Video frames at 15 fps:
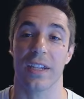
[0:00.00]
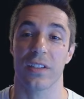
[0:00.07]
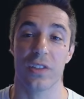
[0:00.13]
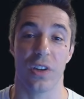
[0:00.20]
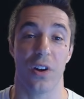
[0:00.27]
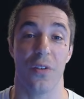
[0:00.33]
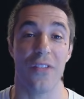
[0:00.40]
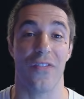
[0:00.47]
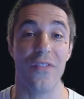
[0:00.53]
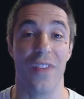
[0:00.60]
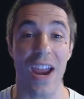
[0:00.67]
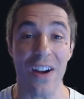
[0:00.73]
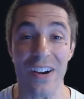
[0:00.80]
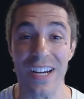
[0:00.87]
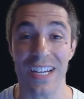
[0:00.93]
So
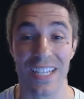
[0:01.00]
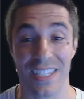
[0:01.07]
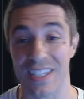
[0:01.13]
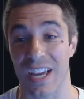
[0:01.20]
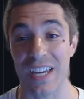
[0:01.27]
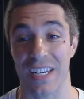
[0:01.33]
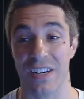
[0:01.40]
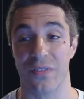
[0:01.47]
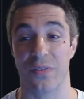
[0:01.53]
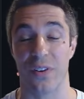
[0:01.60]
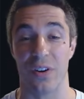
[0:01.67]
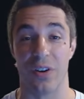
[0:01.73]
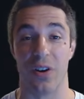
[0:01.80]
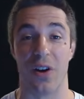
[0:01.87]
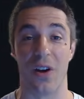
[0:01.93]
very exciting
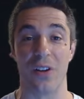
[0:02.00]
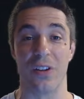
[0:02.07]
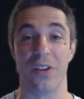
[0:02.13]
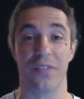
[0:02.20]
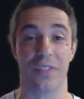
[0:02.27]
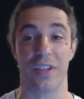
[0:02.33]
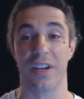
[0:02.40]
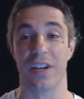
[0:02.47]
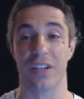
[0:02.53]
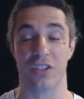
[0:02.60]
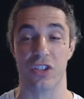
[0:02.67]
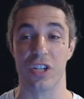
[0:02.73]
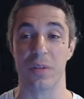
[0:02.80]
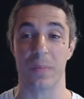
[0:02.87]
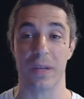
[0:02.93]
for all of the
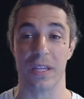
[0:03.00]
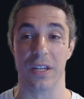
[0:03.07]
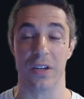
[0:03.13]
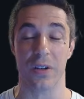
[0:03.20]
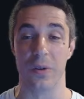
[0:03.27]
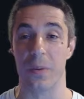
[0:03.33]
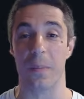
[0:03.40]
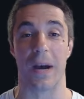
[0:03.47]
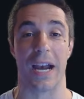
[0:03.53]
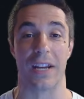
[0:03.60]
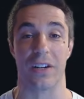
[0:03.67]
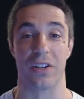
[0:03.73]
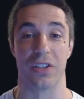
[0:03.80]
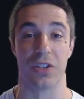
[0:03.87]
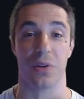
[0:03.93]
GPU
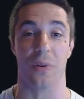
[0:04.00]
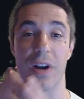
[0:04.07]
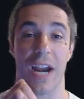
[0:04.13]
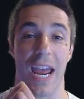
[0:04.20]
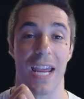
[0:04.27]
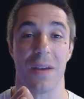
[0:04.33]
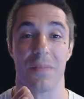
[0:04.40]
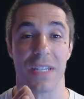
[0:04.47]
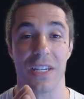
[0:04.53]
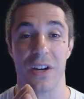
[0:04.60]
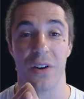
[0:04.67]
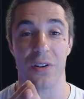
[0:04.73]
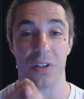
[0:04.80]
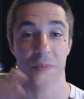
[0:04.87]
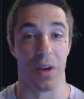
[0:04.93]
miners who are AMD owners.